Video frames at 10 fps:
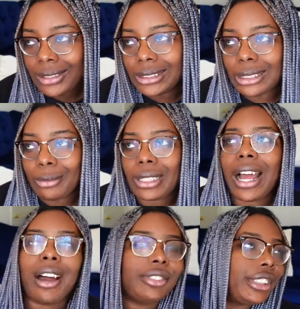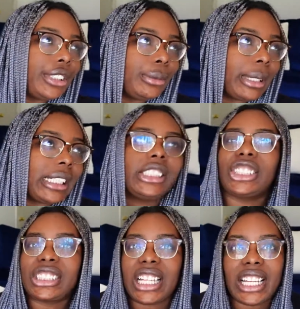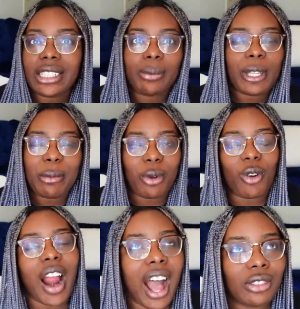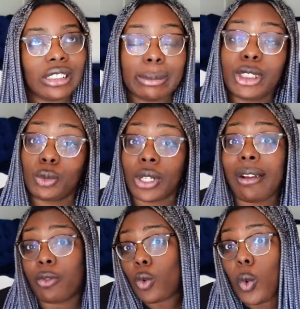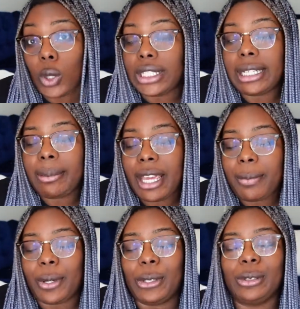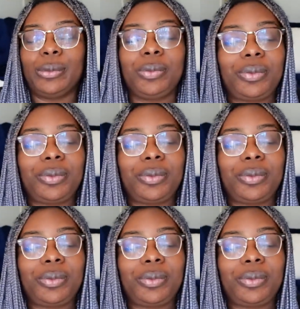You don't want to have too many just like people around, but you want to have quality people.